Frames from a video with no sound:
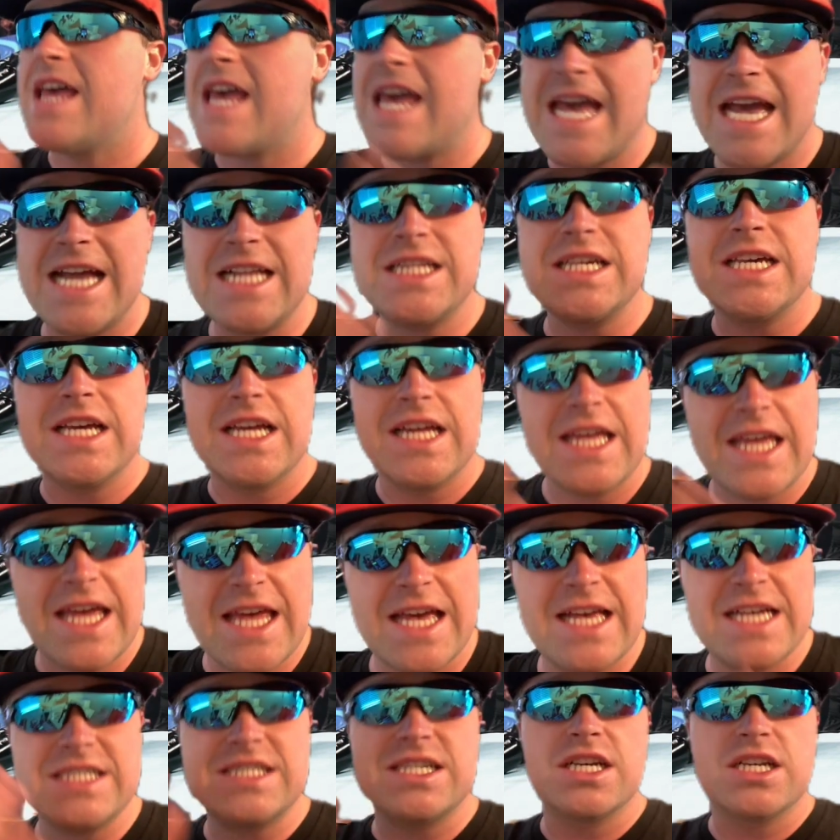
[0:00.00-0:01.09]
It
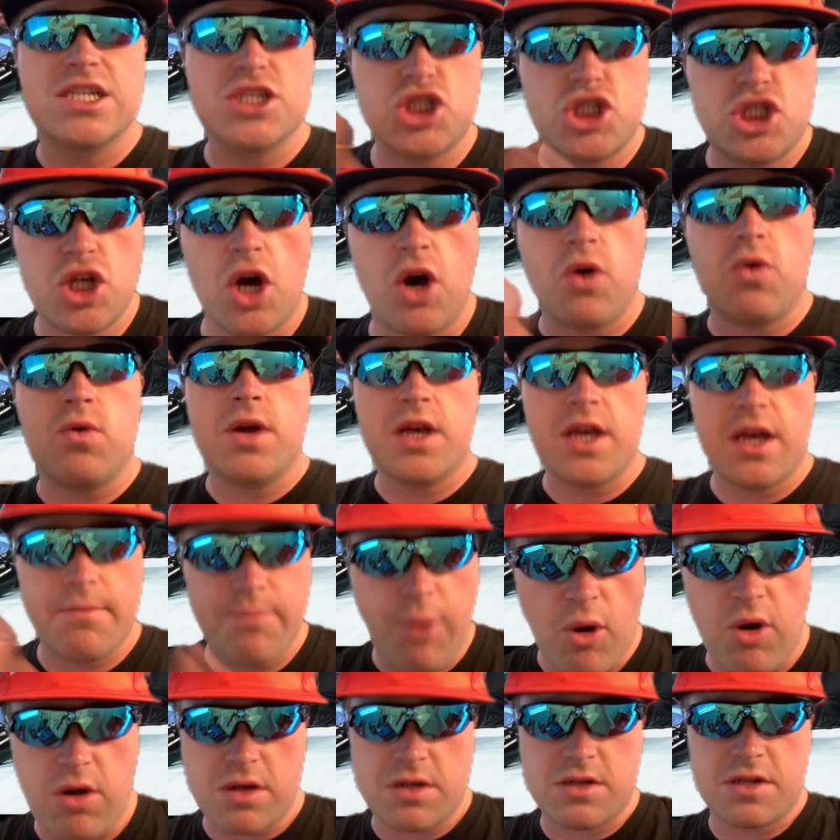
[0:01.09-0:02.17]
is so
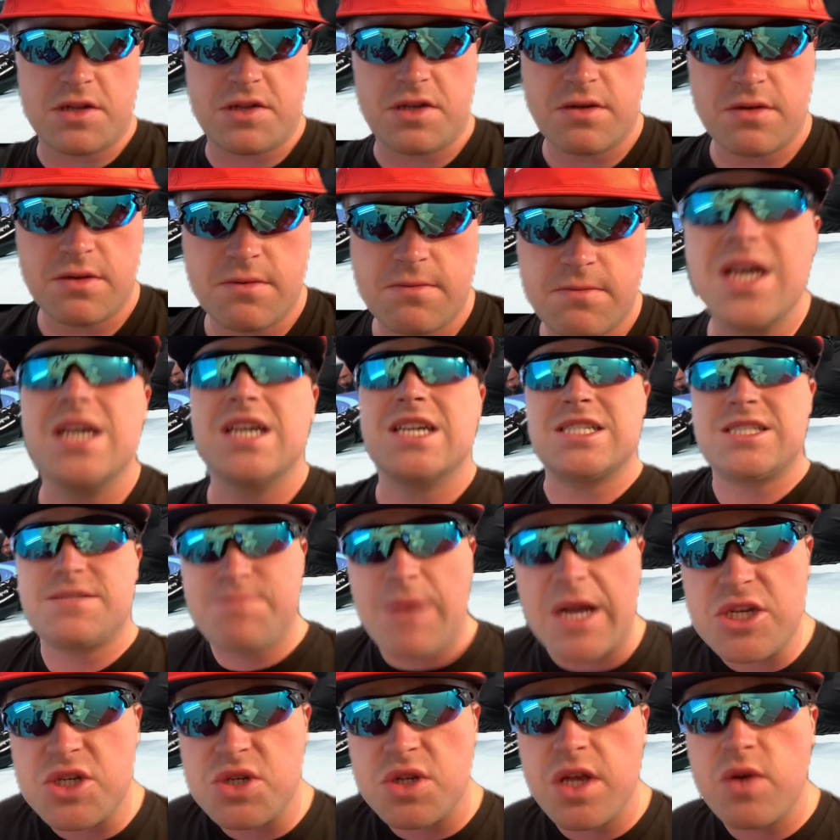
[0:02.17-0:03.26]
important,
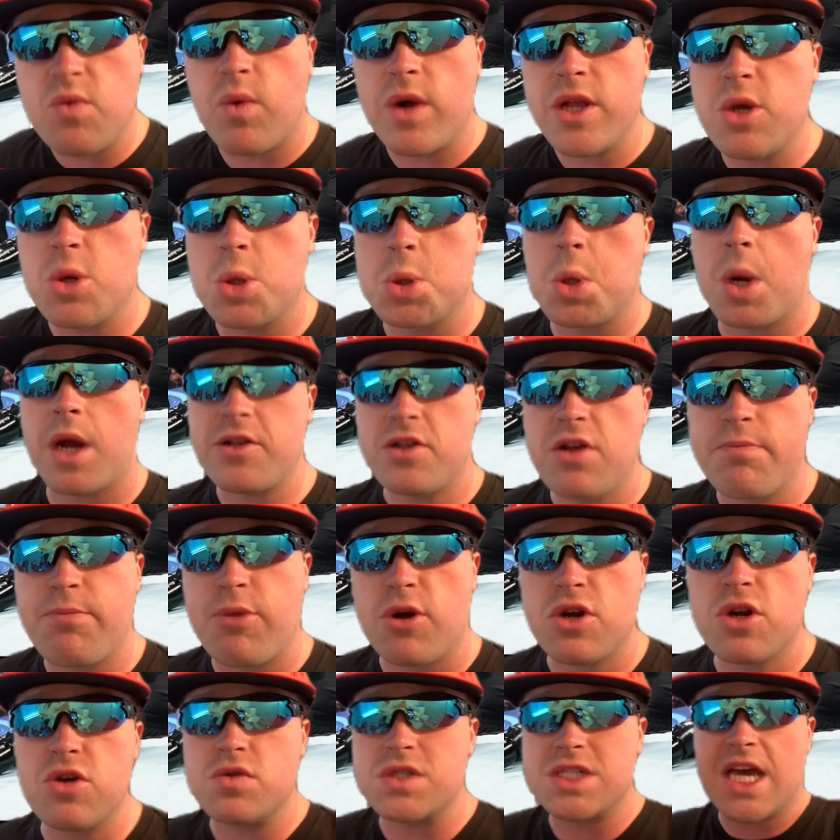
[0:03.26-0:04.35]
especially when you're trying to
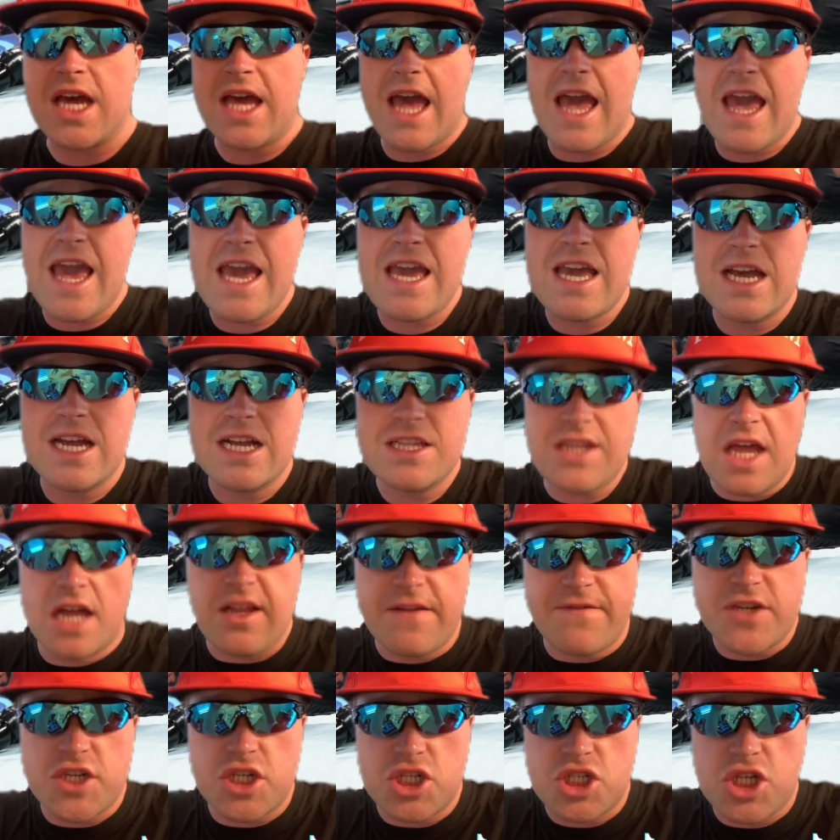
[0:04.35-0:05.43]
produce a
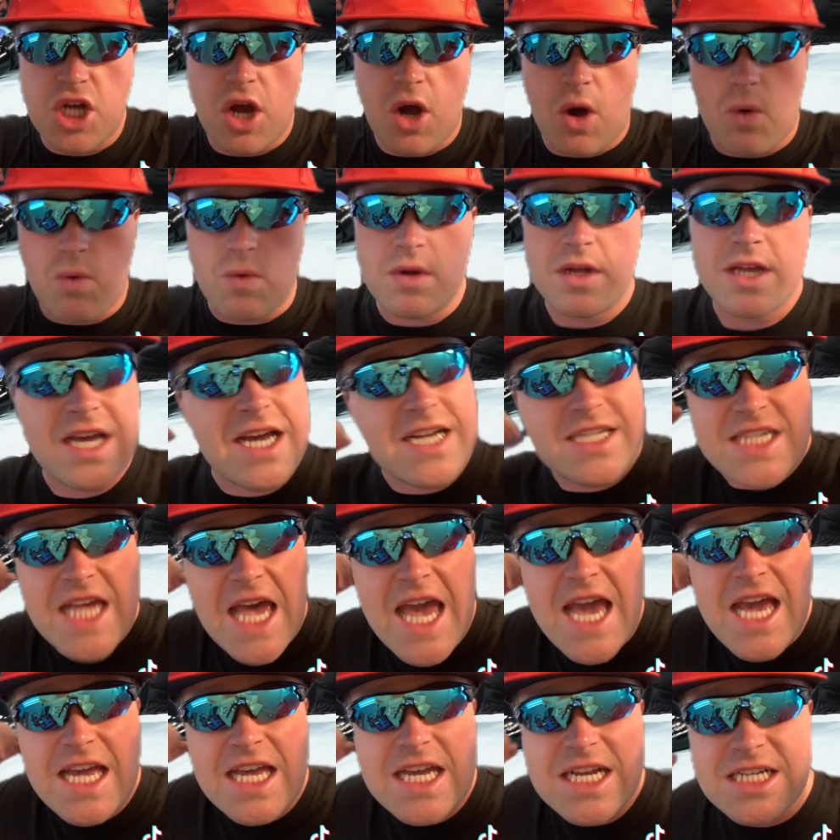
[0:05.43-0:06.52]
television show. It's
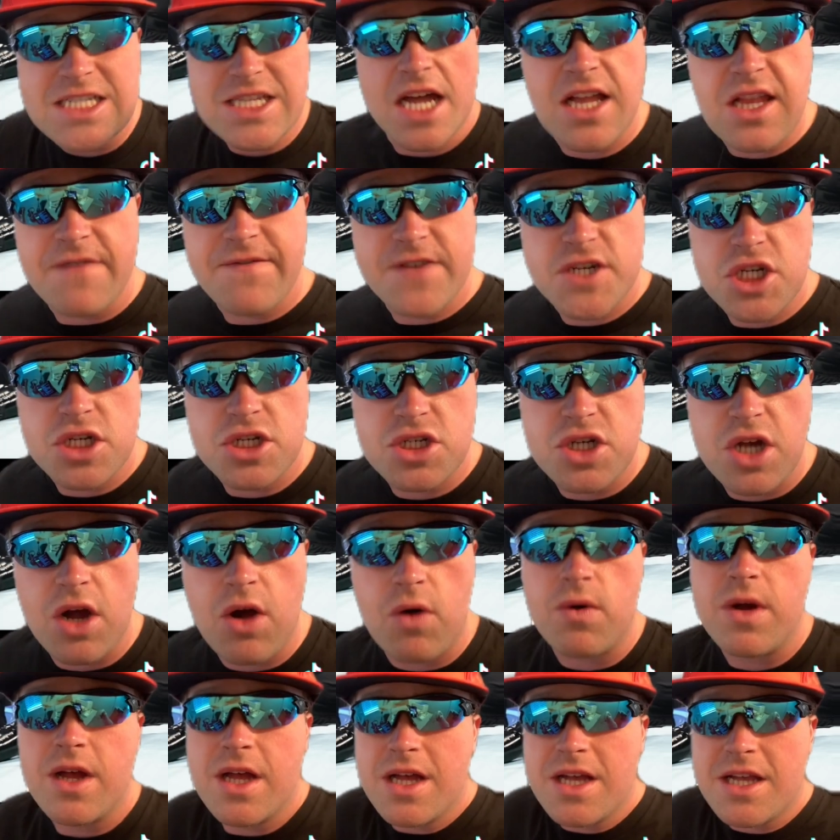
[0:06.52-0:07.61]
a television
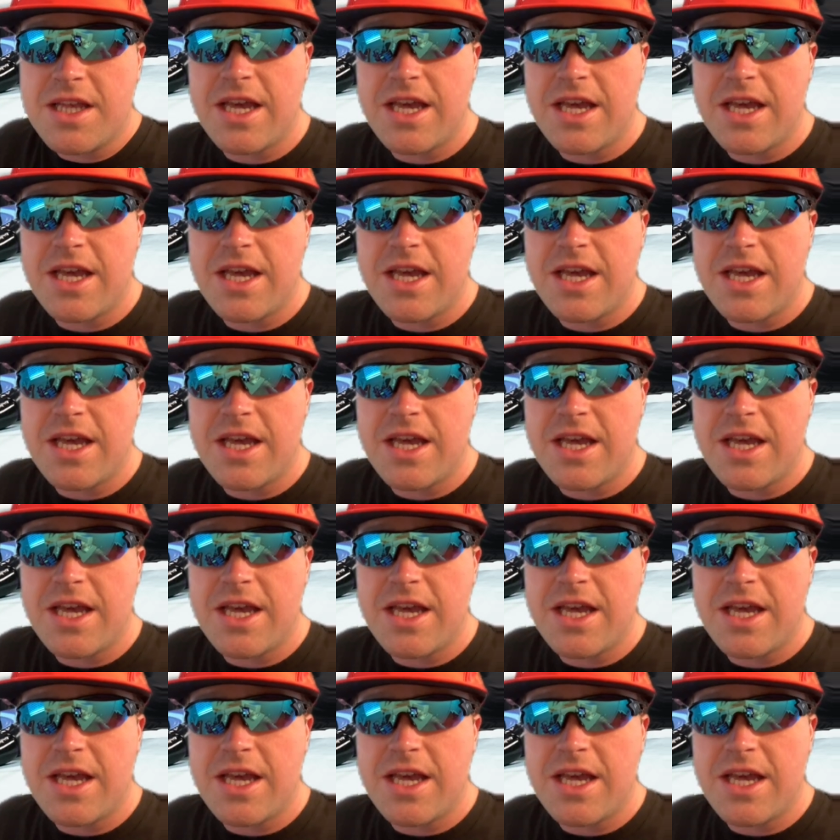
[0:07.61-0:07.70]
show.